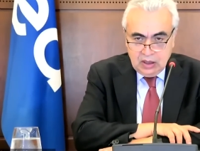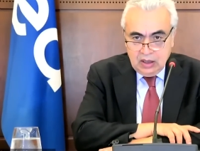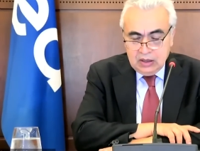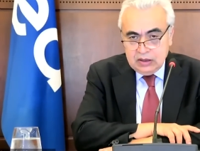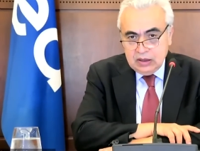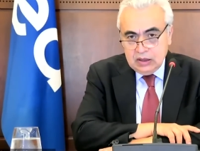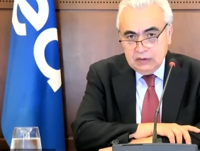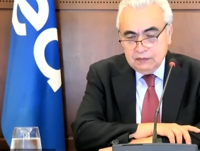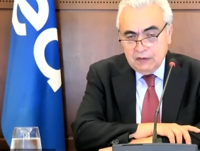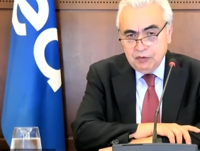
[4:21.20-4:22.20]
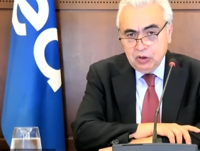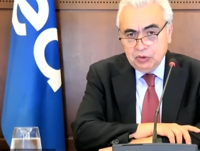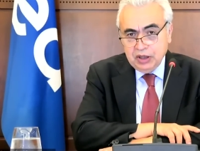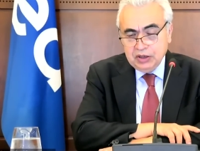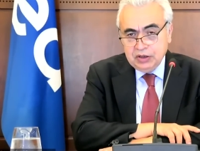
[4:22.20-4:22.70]
When we look
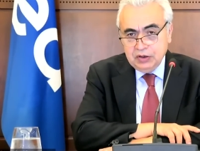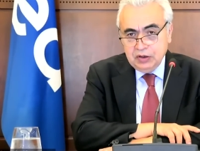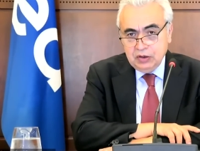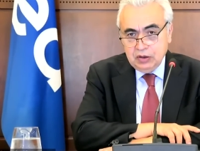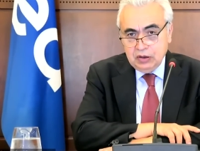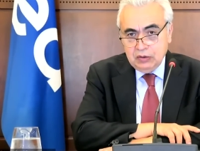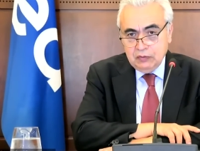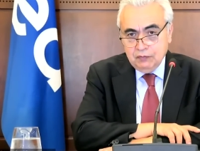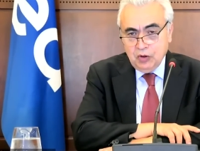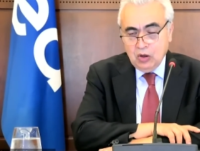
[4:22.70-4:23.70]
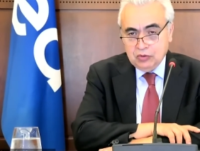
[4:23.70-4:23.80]
at the world,